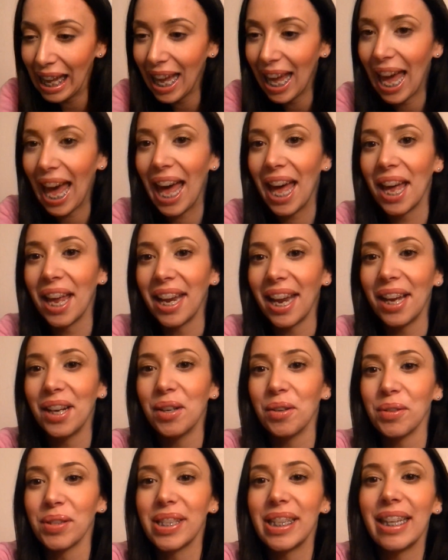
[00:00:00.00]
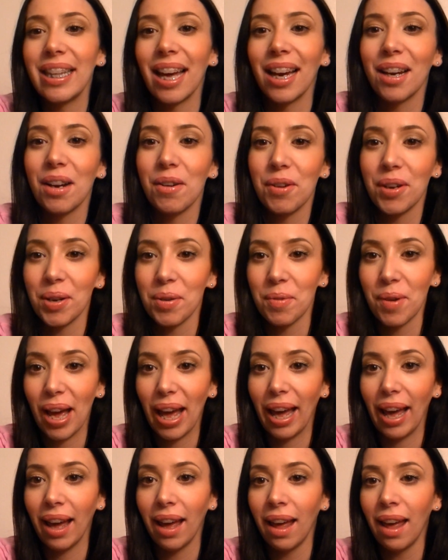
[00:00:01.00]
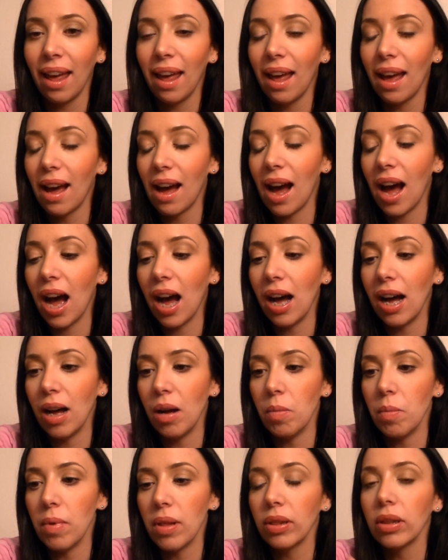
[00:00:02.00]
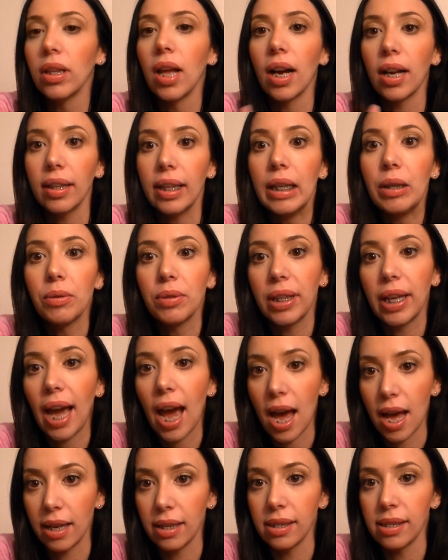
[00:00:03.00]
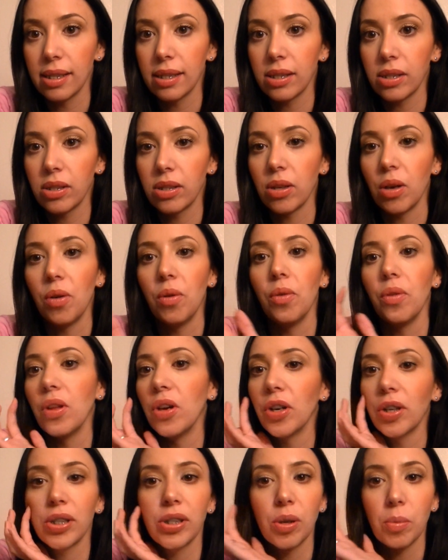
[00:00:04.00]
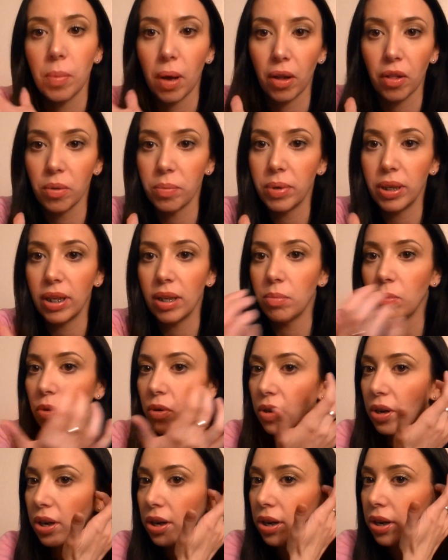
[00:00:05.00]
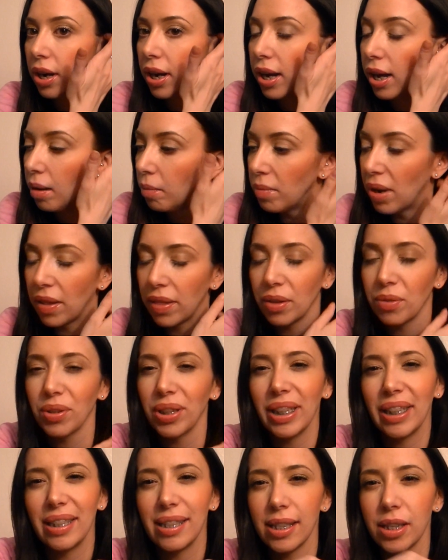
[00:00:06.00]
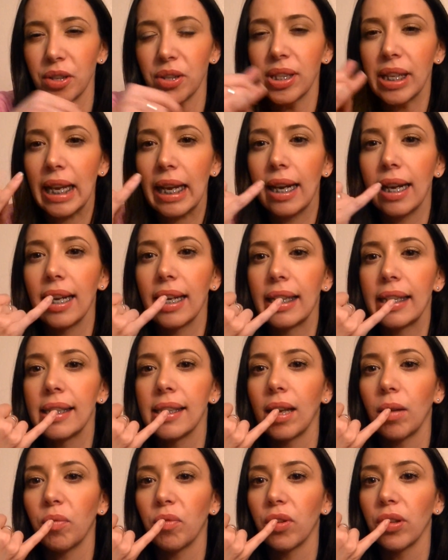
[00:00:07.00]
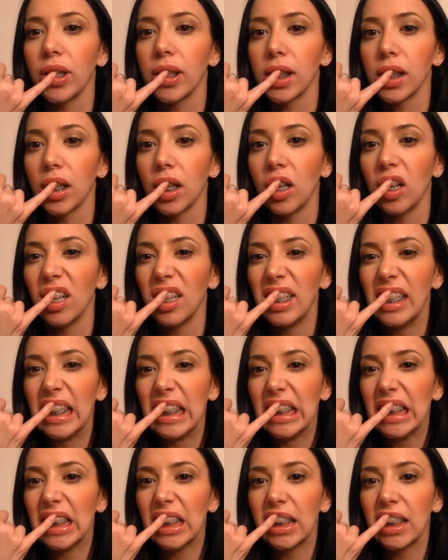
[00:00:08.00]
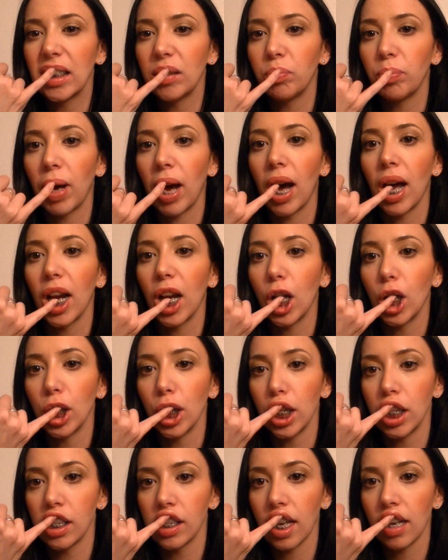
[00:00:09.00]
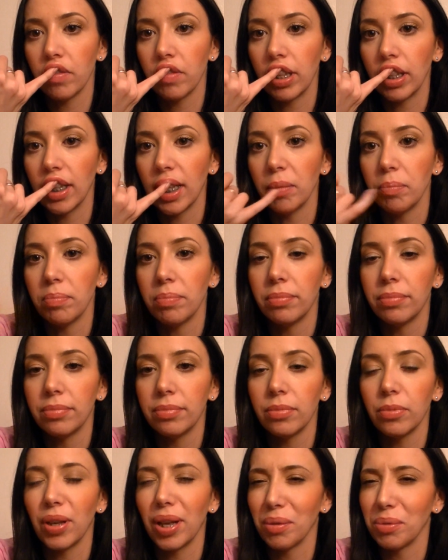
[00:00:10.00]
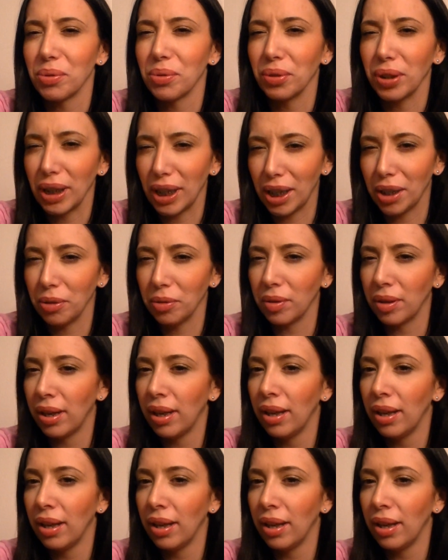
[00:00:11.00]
And I don't see that going away. Luckily it really has, so the hooks don't bother me anymore. Nothing really gets irritated except for this little spot on the inside of my lip. Wow, that was really cute.